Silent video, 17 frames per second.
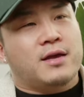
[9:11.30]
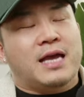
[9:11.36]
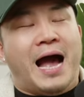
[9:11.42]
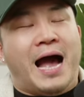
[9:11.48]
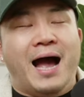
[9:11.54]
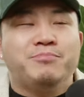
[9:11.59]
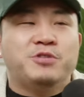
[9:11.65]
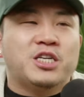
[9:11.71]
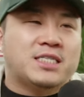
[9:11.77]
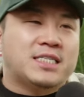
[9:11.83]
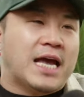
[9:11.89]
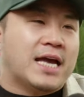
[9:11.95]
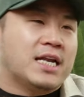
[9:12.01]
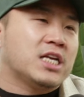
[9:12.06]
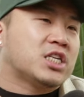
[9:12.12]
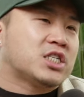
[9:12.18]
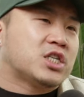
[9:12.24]
I'm just
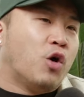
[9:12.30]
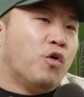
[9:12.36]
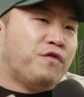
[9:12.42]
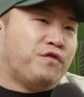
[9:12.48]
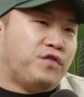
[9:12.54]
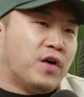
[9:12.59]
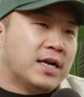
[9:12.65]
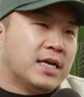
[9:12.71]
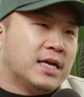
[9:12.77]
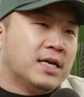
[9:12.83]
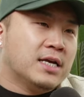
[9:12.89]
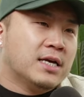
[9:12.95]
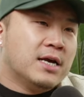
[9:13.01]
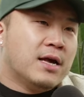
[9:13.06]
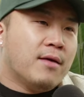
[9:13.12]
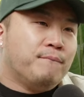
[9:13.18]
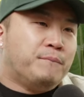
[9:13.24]
saying it's so funny
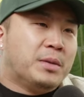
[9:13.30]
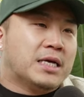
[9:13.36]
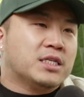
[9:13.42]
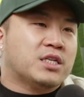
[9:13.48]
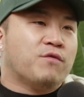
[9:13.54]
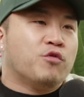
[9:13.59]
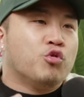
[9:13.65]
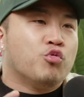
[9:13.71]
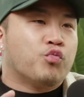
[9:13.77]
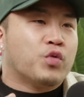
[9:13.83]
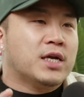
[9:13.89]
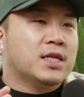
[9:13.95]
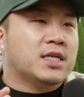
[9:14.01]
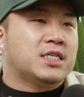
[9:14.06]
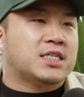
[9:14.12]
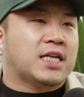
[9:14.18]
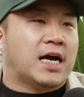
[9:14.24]
because if you
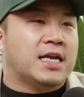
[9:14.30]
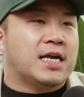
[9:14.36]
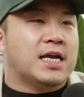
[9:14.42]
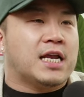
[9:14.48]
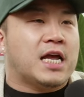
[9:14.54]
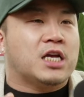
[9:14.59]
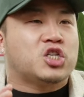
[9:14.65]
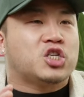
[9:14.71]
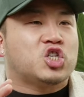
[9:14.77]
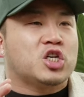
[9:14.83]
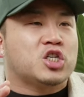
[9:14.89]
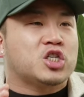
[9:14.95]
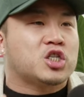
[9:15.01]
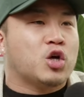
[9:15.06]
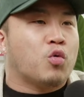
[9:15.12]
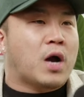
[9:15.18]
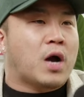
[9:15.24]
really study it, it's
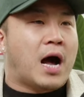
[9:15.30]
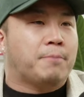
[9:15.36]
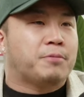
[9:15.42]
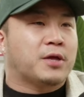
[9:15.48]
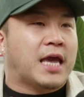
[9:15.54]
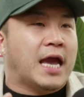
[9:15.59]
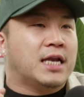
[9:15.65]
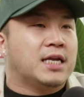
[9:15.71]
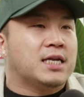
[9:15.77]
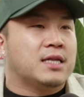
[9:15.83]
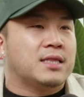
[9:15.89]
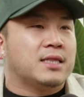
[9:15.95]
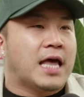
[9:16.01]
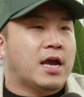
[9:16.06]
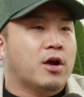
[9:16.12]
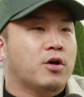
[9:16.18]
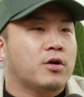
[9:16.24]
just so complicated and
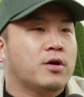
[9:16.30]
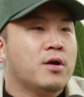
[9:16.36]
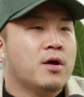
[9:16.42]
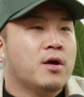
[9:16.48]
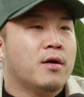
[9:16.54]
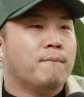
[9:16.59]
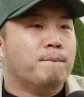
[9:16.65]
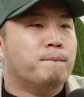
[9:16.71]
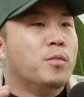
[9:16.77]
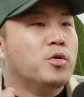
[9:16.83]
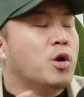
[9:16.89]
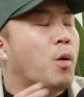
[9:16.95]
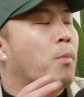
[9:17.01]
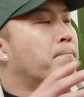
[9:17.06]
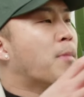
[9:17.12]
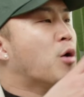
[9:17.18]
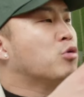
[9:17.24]
layered. No,
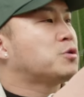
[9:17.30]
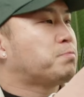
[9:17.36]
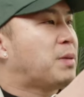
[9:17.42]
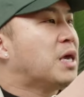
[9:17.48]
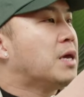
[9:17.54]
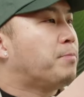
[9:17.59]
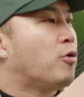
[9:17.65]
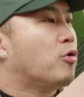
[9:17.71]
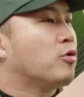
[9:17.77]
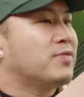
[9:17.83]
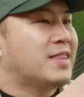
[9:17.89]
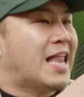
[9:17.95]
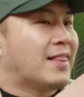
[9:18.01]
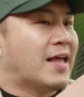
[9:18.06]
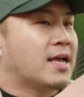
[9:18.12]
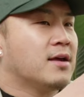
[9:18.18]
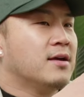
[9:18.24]
most people,
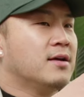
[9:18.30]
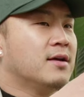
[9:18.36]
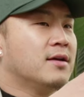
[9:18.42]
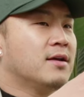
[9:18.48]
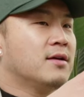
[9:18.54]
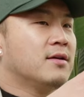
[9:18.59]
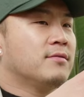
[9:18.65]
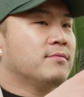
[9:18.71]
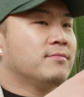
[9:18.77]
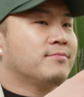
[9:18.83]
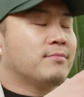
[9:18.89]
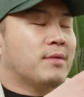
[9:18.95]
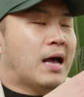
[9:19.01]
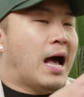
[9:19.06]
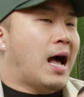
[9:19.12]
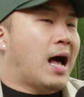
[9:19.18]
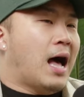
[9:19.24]
like,
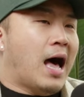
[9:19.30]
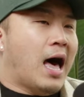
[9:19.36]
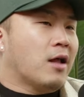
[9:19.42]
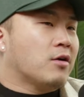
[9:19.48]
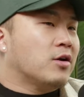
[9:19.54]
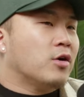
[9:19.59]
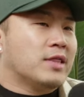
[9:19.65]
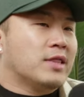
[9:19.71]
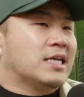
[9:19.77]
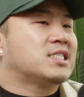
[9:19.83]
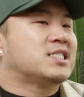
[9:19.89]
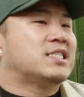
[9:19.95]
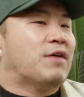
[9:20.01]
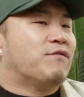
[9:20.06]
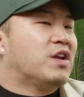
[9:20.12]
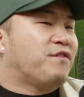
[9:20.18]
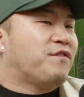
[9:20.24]
I don't know, like
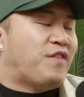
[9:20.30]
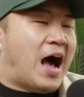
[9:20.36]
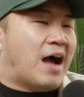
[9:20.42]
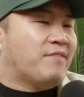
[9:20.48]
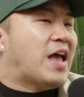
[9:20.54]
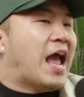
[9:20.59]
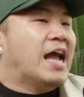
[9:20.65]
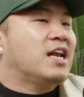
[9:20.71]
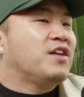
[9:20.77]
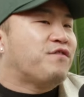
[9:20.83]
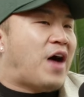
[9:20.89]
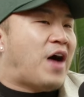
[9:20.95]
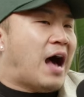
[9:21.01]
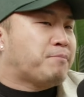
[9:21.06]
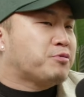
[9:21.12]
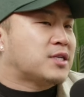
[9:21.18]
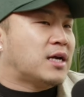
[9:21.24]
75 to
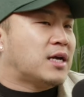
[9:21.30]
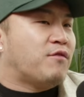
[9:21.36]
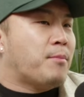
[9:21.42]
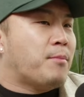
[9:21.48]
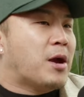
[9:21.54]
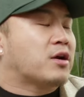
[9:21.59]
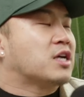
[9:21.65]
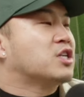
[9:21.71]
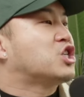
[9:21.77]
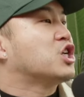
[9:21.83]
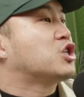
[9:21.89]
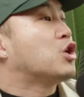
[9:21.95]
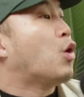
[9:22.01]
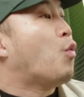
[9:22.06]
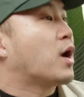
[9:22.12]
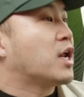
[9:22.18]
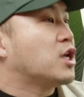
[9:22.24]
85% of Americans just mm.
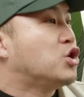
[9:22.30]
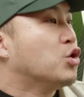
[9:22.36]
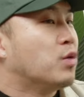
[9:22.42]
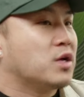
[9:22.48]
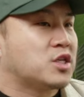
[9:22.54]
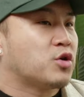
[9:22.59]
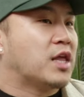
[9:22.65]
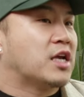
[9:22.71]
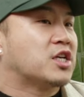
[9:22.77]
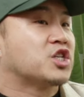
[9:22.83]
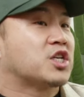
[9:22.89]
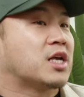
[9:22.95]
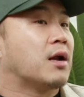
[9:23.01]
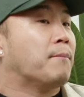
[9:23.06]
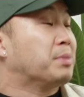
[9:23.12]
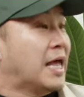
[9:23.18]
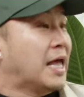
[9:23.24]
don't want to do it. So they're just
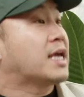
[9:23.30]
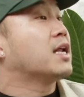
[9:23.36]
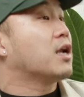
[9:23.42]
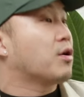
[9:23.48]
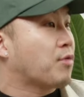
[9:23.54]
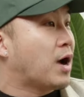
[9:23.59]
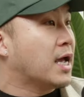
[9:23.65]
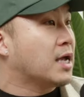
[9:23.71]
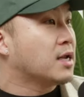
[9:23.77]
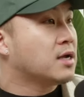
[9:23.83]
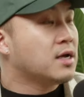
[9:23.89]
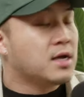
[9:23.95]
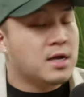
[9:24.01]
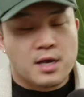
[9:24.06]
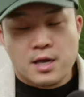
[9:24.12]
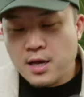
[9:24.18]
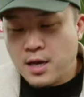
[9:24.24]
going to blanket it, right?
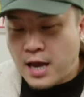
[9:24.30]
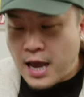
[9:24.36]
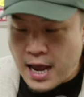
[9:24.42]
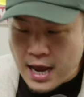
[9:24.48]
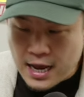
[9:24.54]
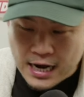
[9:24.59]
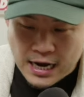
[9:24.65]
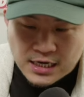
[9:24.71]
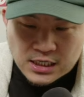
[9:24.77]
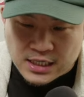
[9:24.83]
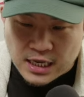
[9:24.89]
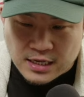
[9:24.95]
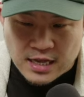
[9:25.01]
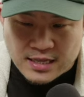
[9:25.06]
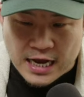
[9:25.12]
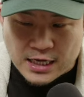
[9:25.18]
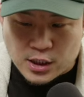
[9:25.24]
Mm -hmm. And I just
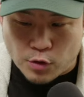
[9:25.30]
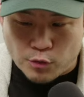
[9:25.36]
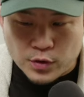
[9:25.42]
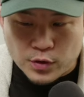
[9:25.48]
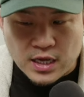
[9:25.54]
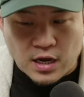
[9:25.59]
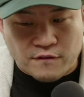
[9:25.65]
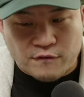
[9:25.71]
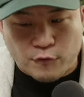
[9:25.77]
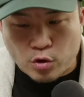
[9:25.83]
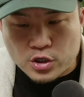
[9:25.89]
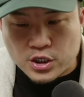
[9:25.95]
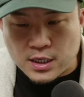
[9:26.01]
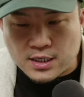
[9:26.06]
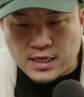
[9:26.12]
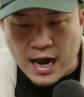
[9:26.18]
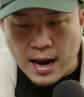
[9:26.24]
think that that's a really
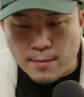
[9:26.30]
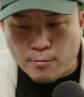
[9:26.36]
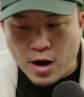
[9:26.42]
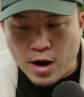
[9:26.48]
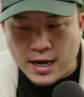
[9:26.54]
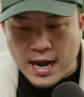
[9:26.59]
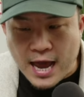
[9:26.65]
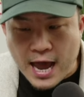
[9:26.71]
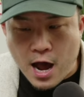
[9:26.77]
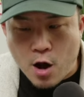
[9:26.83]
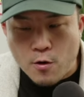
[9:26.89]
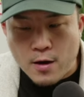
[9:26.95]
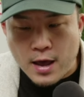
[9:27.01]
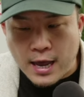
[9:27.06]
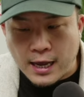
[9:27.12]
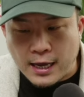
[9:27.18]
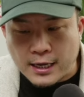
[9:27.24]
unfortunate time right now.
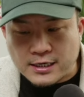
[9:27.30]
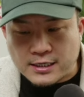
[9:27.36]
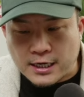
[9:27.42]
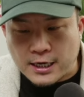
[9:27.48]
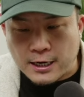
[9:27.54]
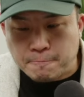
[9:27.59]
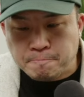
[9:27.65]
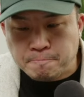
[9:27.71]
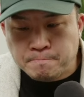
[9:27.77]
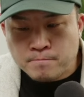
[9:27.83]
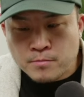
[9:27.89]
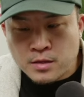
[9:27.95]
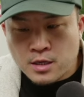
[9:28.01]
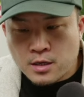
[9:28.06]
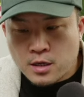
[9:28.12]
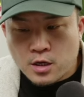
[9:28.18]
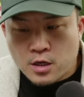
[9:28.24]
And, um,
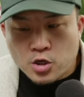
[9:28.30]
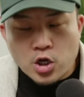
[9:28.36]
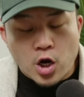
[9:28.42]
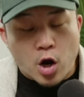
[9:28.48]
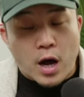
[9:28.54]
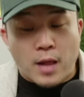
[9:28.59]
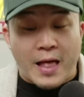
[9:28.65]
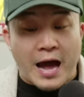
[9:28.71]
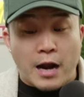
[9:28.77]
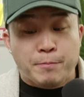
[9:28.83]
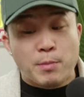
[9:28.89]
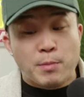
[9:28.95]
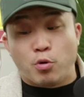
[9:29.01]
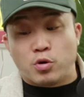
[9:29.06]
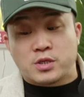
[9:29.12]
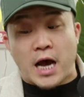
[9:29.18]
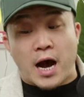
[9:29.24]
you know, a lot of
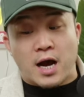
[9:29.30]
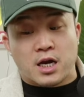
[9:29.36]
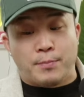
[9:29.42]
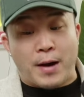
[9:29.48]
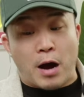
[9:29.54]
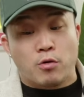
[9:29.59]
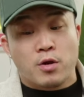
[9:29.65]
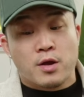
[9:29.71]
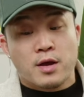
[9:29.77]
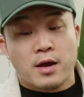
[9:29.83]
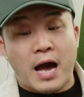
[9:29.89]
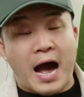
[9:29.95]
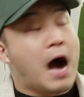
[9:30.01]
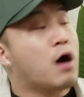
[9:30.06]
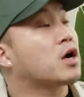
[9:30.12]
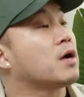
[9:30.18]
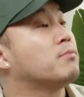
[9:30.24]
people were talking about
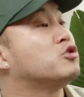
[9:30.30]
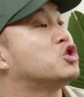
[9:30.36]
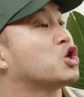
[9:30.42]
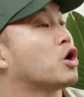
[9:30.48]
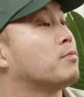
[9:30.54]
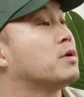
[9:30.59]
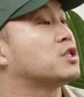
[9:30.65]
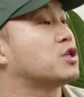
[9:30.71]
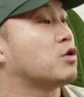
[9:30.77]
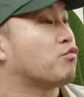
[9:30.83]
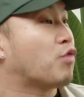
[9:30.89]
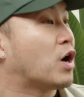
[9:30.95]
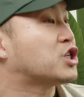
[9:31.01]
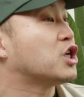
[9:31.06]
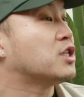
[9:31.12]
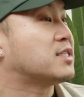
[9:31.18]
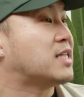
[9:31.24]
how come Germans and
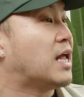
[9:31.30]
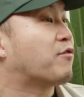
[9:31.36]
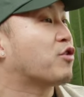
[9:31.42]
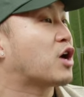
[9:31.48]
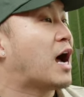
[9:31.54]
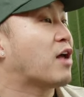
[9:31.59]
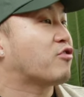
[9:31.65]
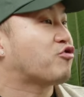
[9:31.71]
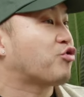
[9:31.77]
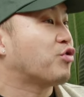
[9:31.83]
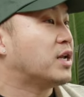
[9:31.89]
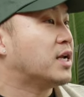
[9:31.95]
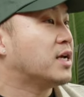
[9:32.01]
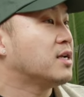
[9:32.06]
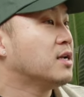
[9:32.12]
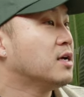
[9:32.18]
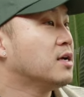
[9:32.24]
Russians never got
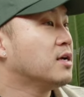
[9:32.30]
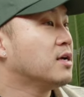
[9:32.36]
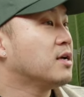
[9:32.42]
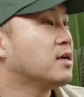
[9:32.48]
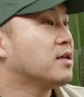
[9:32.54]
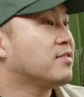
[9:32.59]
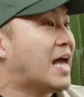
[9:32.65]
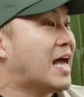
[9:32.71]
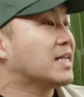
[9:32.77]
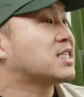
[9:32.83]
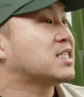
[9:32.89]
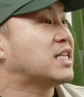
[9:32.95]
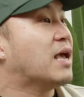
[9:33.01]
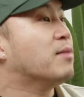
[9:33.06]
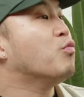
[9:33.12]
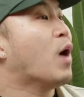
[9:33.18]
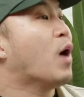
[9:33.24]
treated that
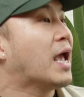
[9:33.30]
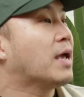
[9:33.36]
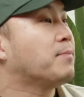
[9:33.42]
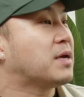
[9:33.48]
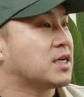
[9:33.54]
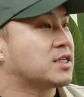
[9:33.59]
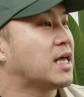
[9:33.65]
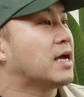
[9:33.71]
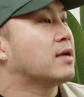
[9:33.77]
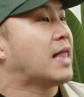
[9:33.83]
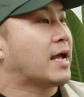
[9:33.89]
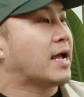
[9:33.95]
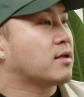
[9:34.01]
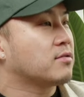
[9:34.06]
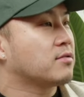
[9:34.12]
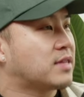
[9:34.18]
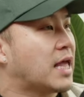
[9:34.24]
same way because they
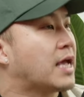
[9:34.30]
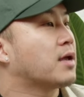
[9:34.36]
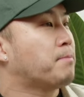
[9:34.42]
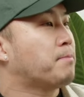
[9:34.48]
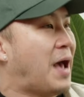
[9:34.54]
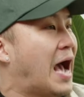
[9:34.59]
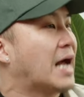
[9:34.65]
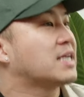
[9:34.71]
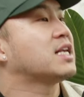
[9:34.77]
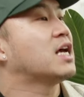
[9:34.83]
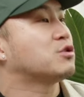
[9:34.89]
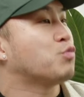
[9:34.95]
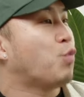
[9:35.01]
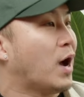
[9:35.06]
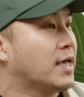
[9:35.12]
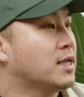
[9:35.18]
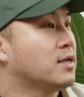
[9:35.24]
like, they could pass as
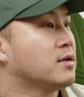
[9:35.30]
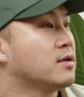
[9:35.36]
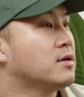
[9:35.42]
white